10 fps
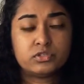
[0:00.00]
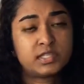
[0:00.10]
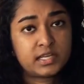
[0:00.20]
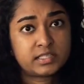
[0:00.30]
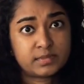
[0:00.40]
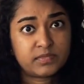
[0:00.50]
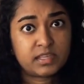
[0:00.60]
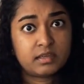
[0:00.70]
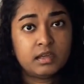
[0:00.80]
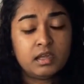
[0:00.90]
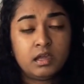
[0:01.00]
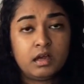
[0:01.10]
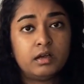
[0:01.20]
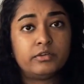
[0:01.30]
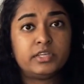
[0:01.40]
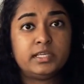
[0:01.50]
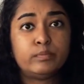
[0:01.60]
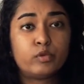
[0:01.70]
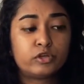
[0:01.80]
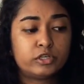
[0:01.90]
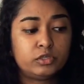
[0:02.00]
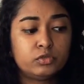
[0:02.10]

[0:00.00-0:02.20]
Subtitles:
That is something really important too.